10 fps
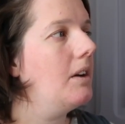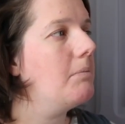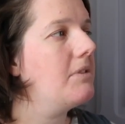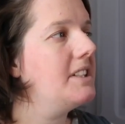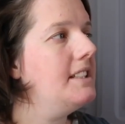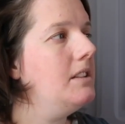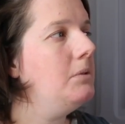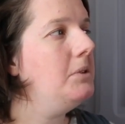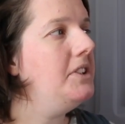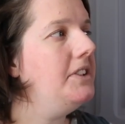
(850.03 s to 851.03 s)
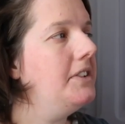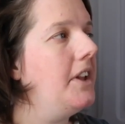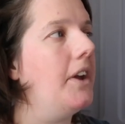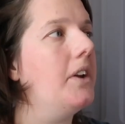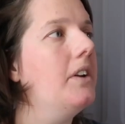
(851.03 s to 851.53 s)
Brazil wood?
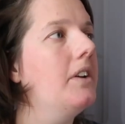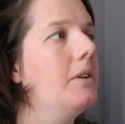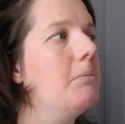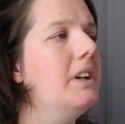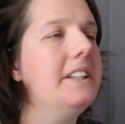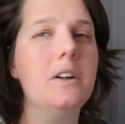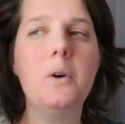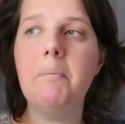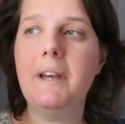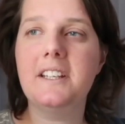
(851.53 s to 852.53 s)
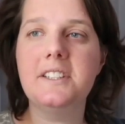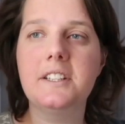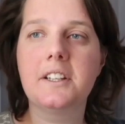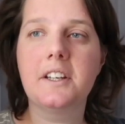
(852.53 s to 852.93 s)
No, bois de compêche.